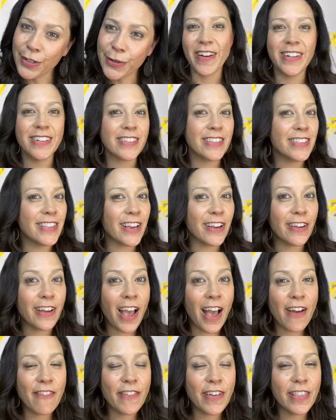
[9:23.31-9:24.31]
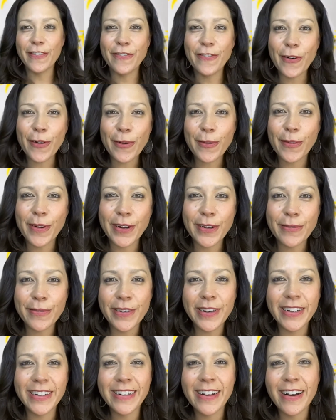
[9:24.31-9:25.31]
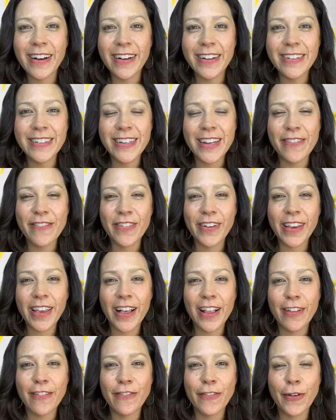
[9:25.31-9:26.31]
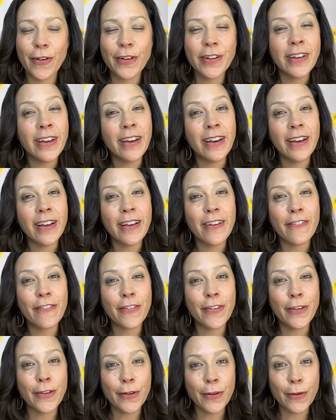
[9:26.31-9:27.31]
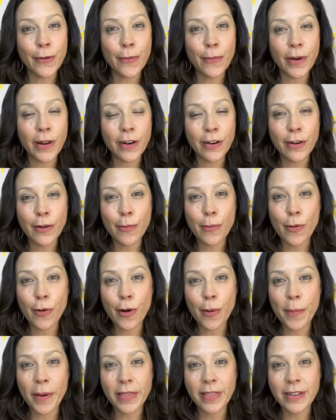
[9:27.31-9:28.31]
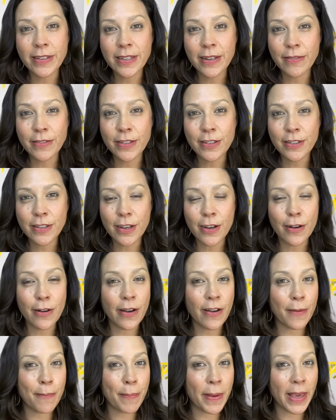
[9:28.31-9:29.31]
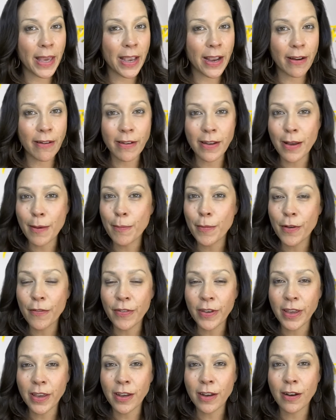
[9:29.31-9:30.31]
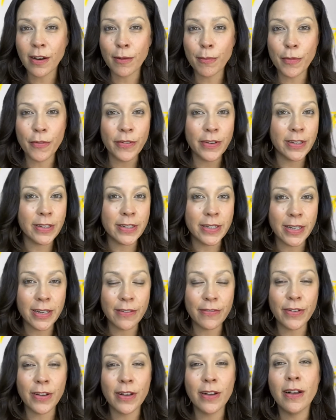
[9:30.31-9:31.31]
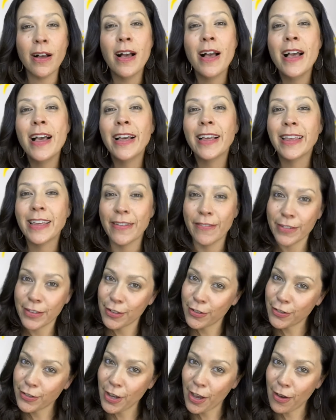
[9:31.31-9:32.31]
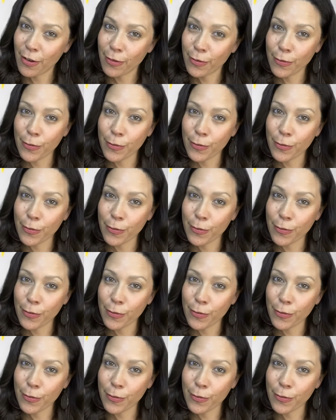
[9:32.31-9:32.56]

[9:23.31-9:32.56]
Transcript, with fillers: All right, so there you have it, 411 on Danville, California. If you wanna know more about the San Francisco Bay Area, moving here, moving to Danville, give us a shout.